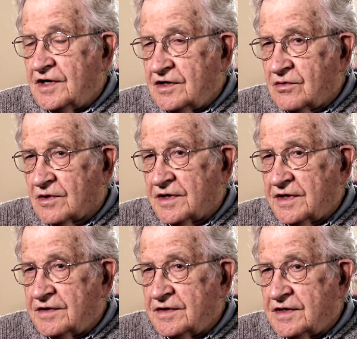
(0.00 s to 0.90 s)

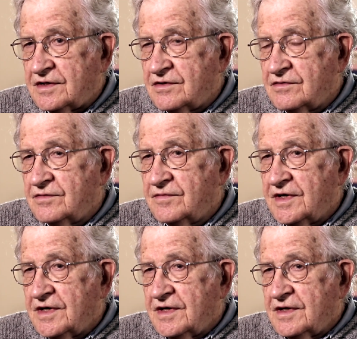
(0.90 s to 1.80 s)
inquiry into
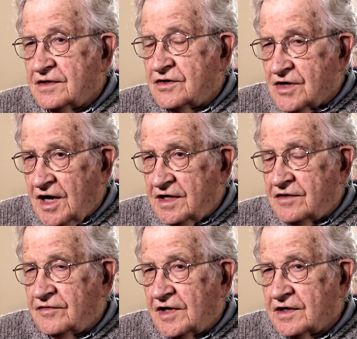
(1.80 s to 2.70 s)
design
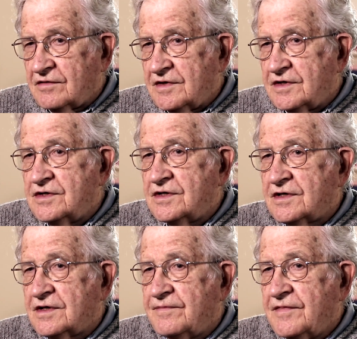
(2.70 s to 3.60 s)
of language,
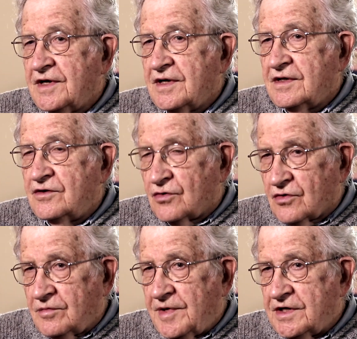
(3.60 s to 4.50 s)

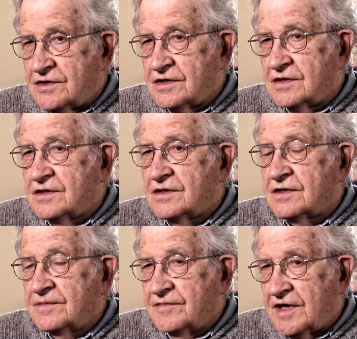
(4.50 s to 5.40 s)
neural basis,
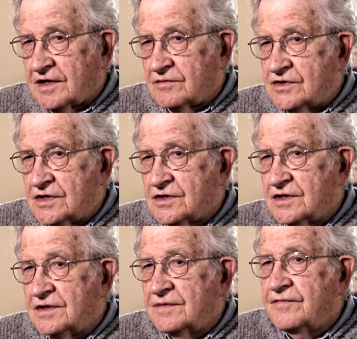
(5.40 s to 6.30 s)

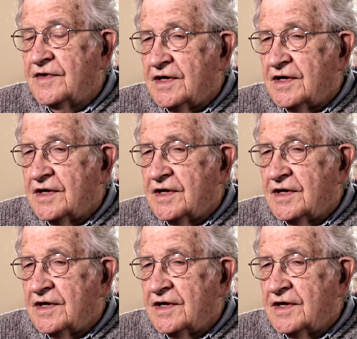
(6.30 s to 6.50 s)
acquisition,